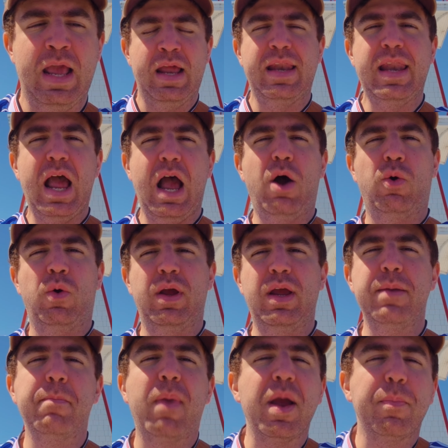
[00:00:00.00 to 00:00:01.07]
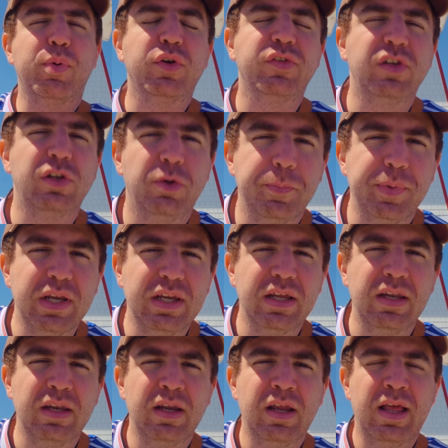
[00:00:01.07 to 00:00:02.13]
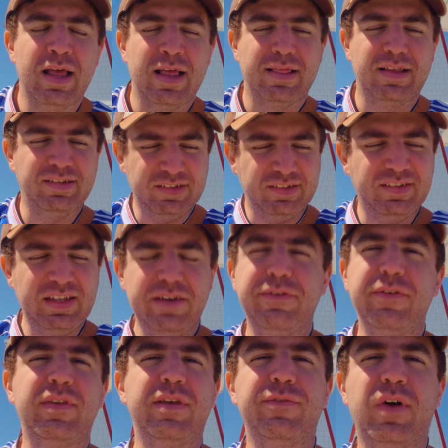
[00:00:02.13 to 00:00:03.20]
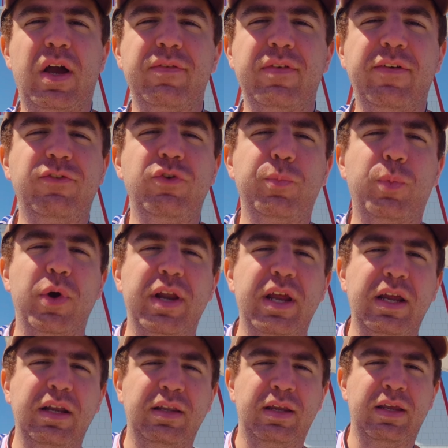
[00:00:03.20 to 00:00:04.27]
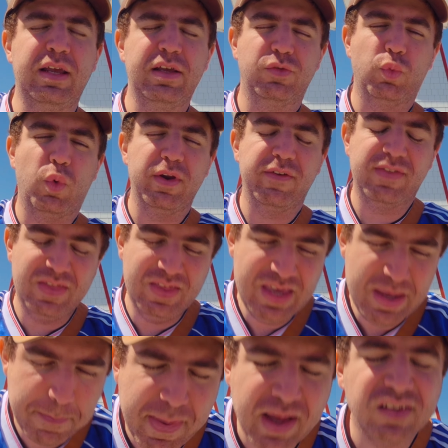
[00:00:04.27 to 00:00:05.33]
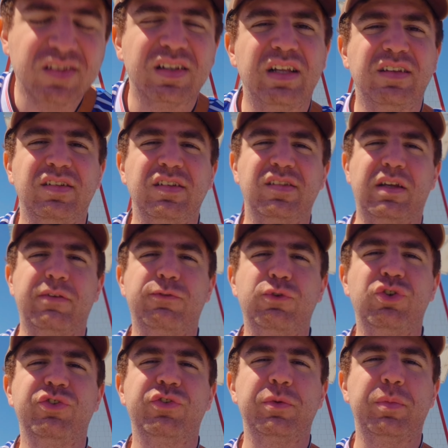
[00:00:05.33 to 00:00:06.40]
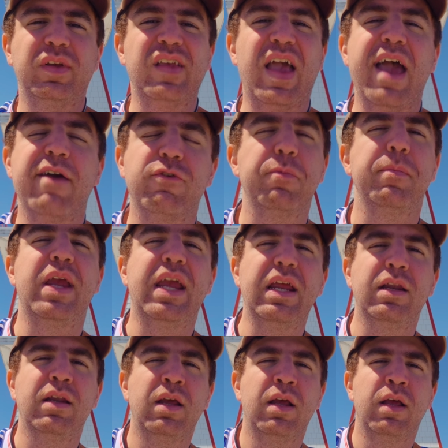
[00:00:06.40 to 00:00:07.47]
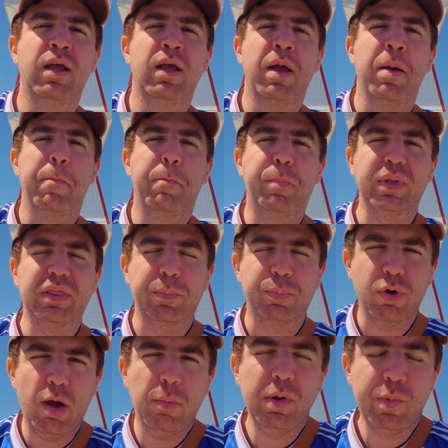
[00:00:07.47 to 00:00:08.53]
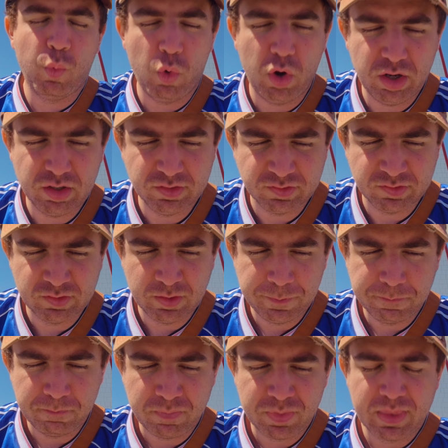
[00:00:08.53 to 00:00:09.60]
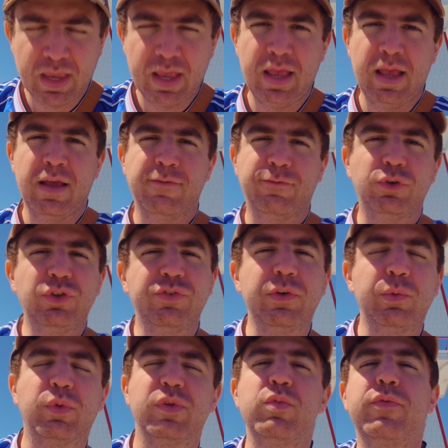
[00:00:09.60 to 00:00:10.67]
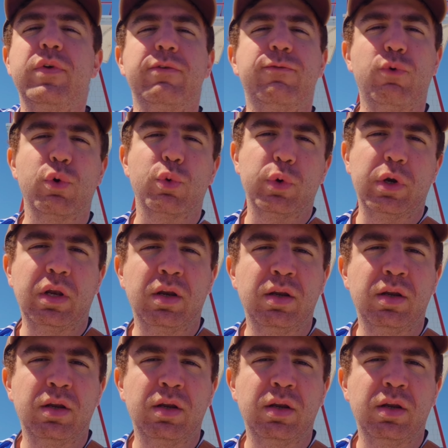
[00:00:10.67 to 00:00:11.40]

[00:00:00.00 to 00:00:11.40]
Now, in my personal opinion, the 16-55 f2.8 is one of the best lenses that Fujifilm has ever made, but the problem was Fujifilm was moving forward.